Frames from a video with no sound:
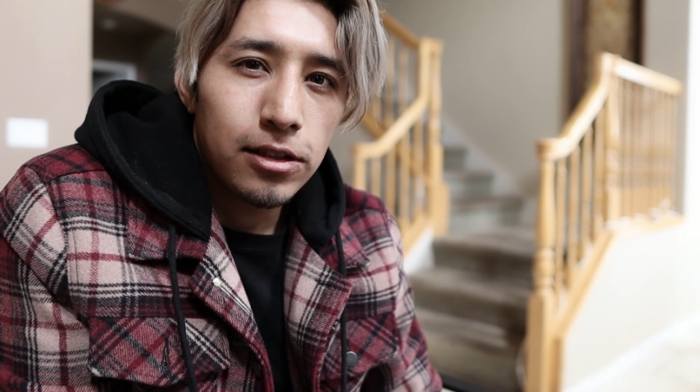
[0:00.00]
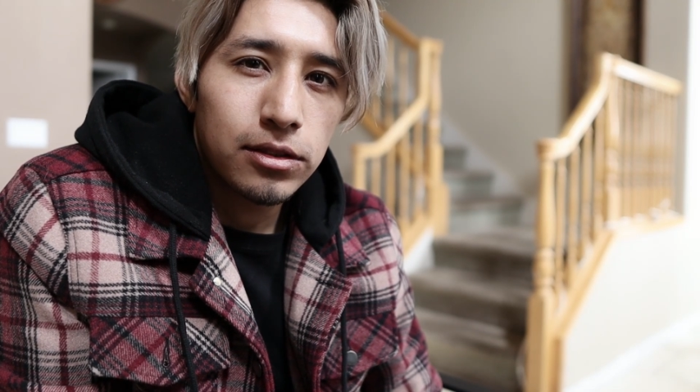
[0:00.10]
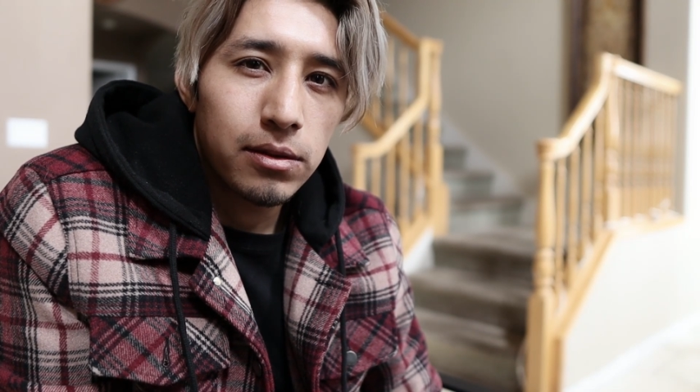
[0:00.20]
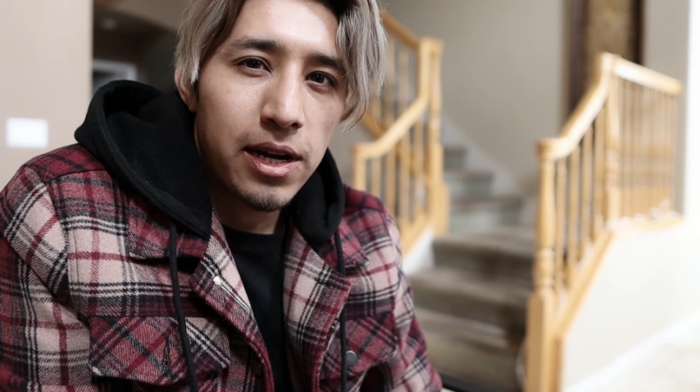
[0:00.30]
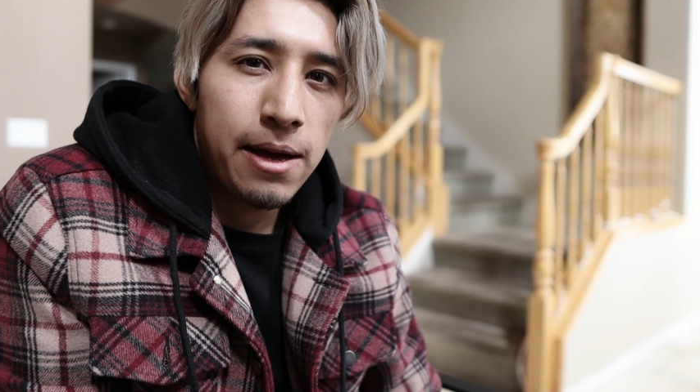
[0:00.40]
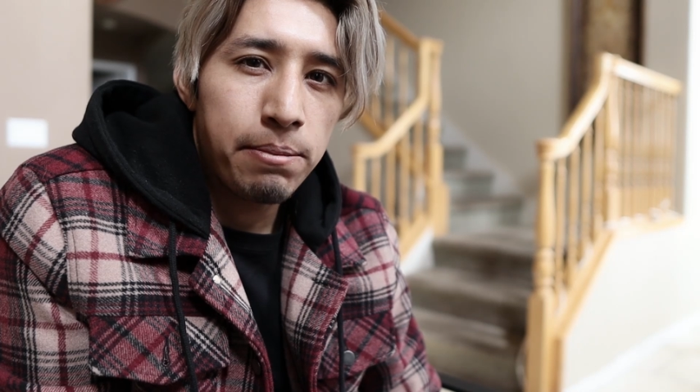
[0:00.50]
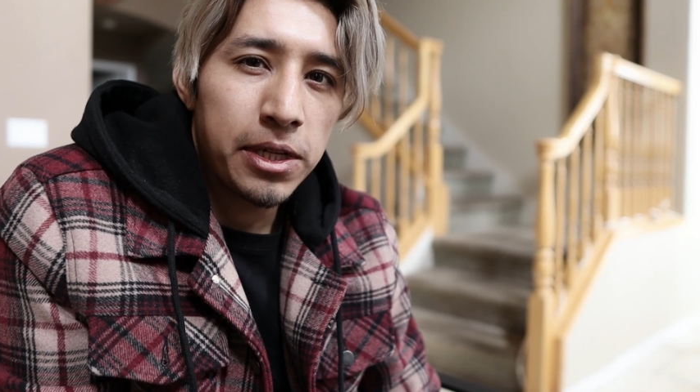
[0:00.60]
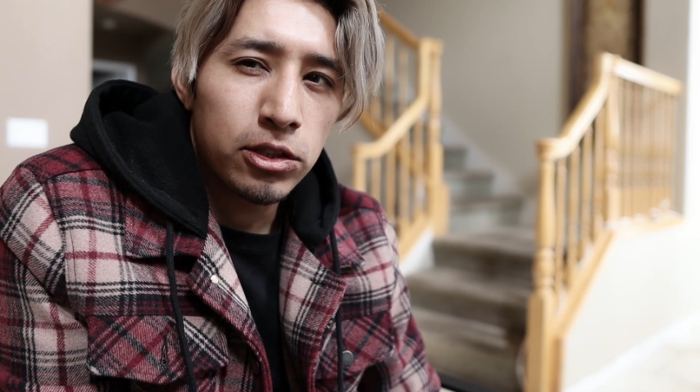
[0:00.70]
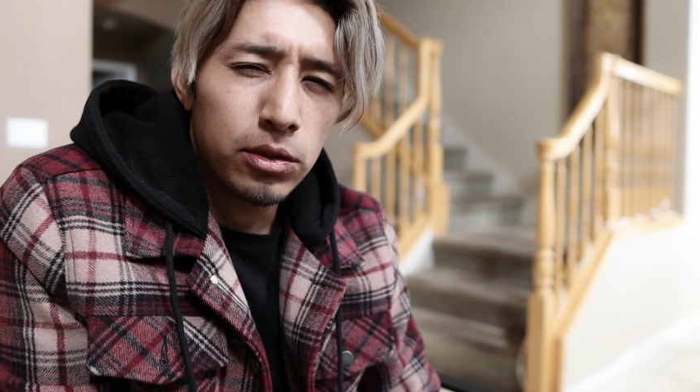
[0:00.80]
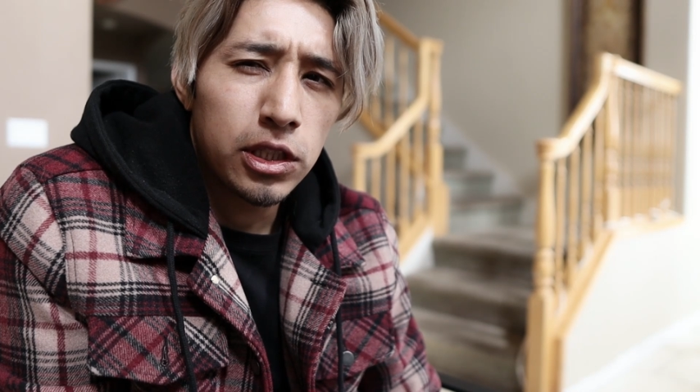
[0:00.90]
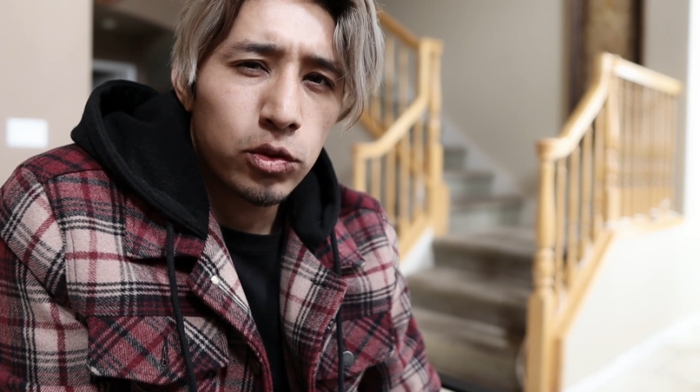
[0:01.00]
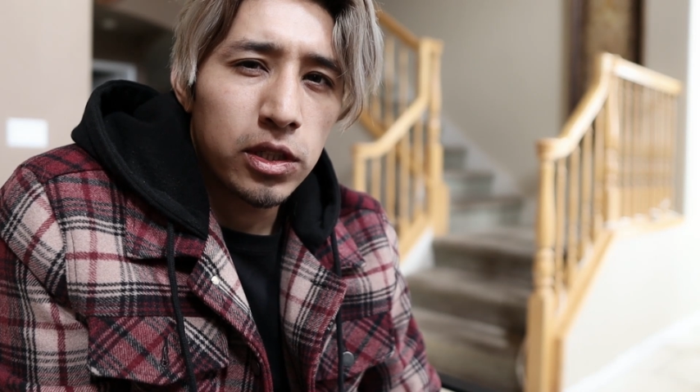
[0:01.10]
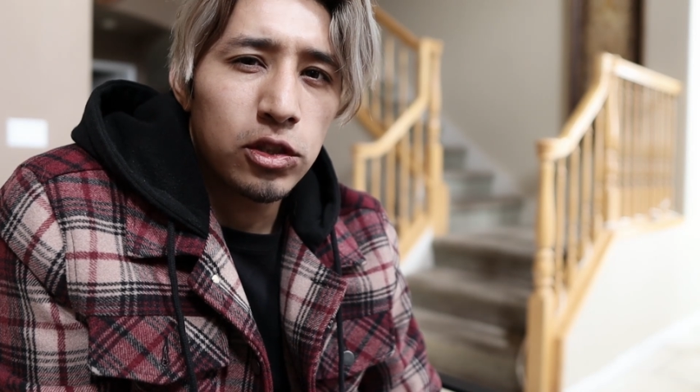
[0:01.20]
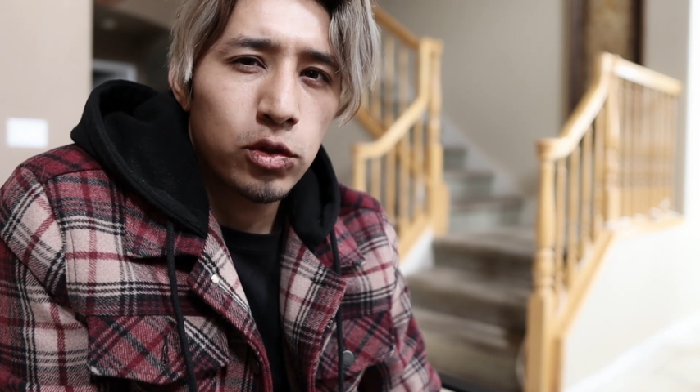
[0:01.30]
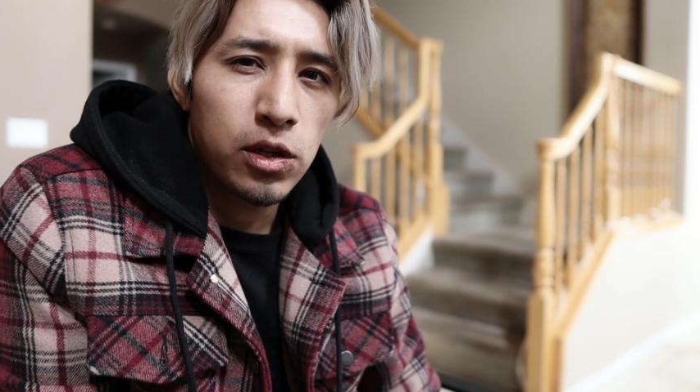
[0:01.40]
also happened during
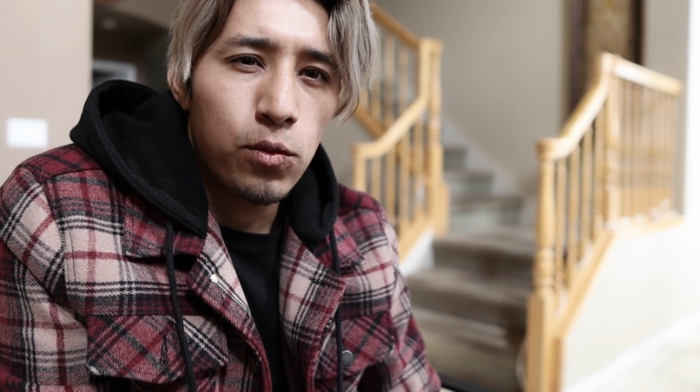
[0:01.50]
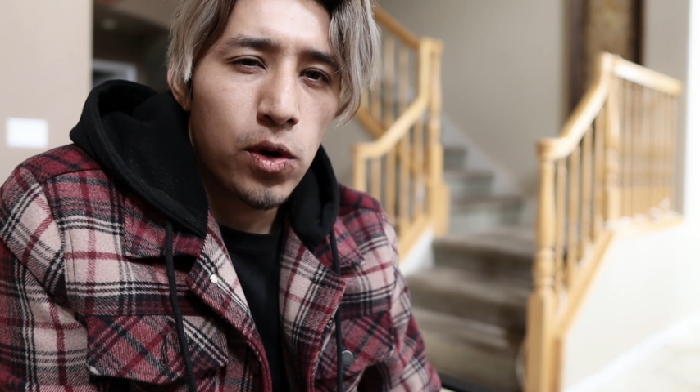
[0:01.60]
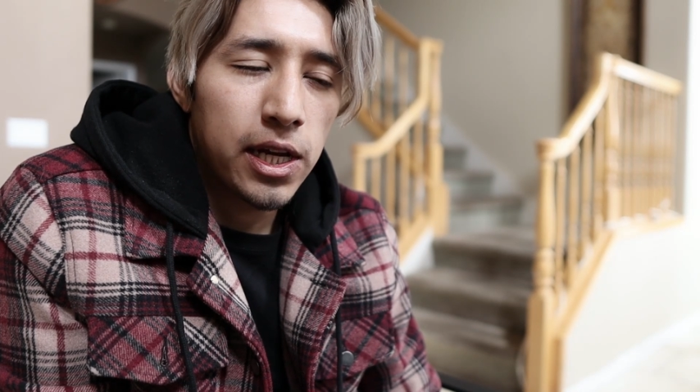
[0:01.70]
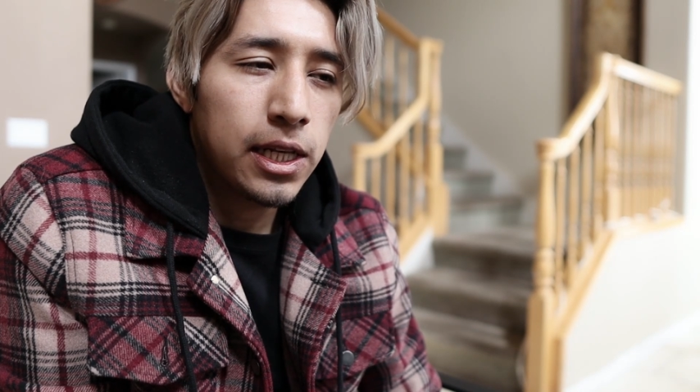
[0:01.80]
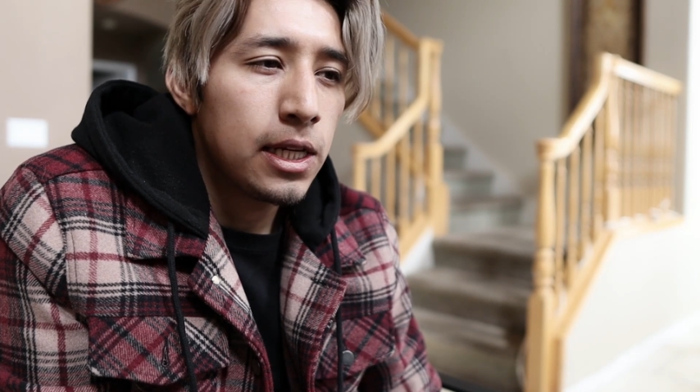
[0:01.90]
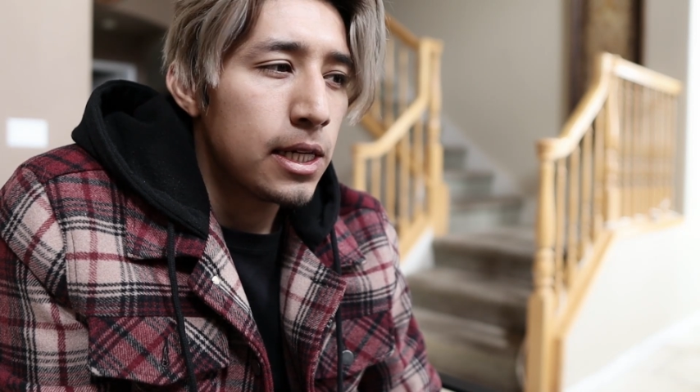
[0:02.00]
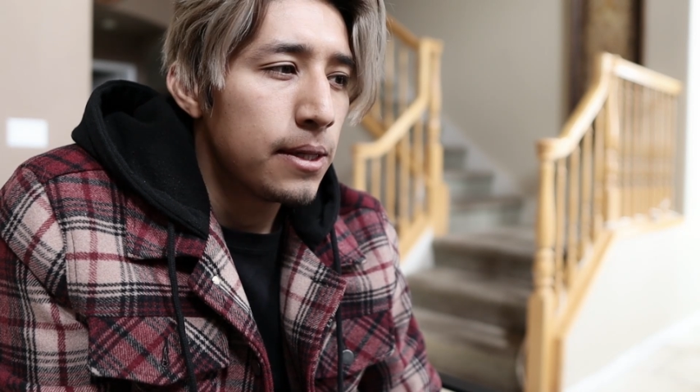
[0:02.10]
2021.